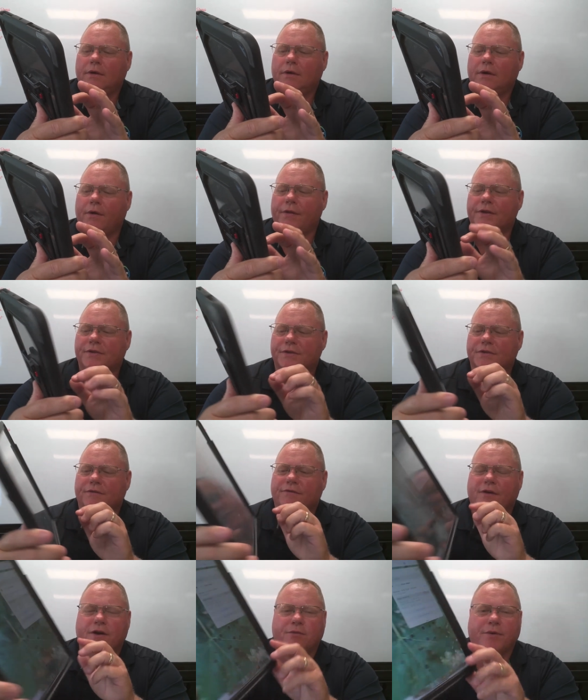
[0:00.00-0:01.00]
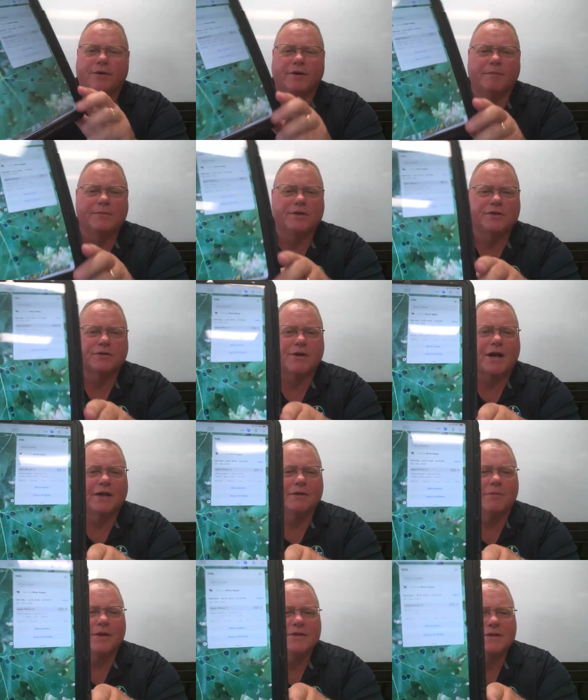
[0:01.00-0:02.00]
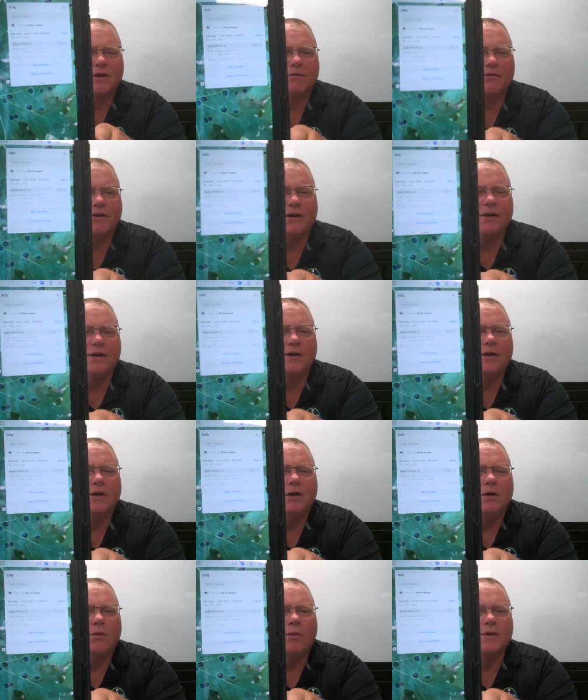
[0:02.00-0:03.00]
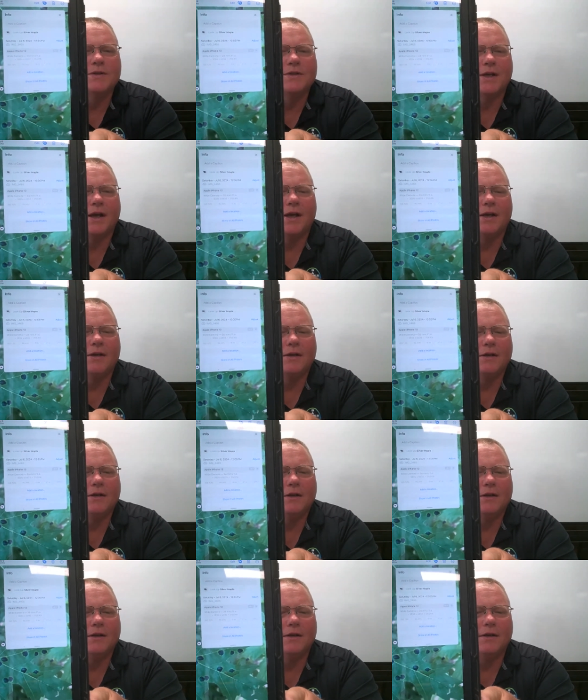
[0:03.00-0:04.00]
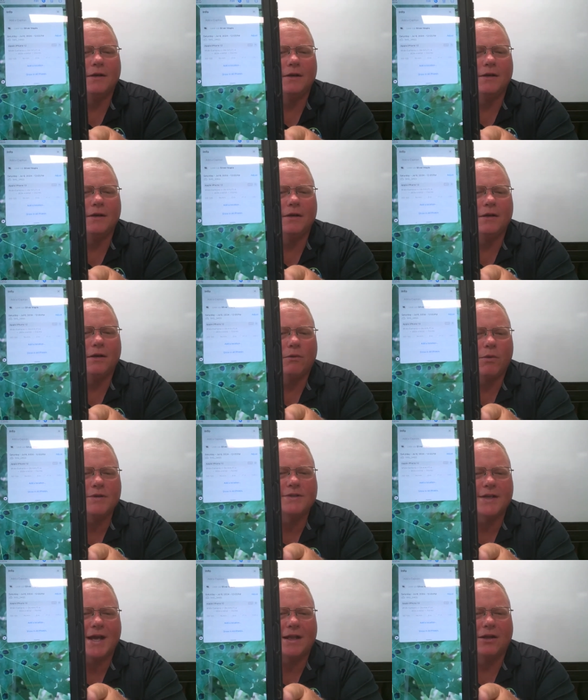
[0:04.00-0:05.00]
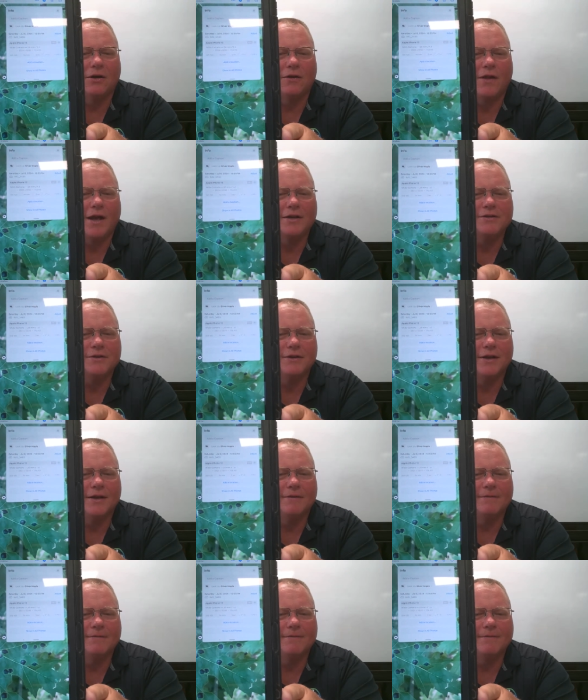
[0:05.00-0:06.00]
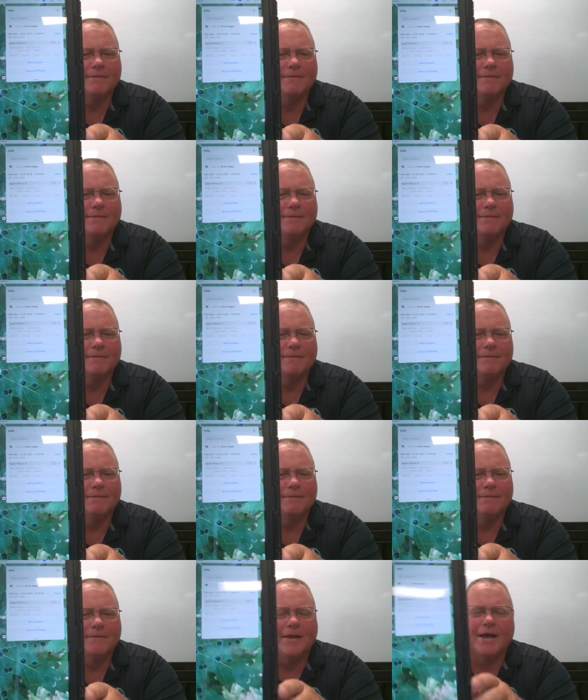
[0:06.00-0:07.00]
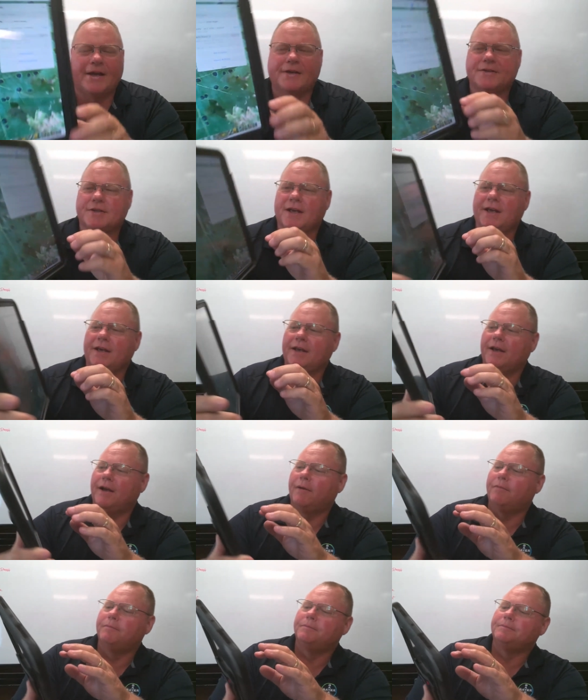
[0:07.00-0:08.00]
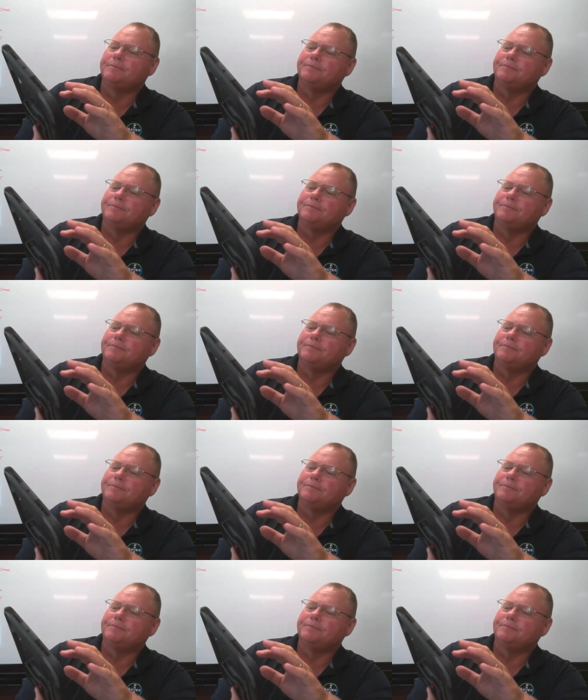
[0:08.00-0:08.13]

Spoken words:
Oh, this is a fun one. I'm distracting myself here. What's that look like to you? That is a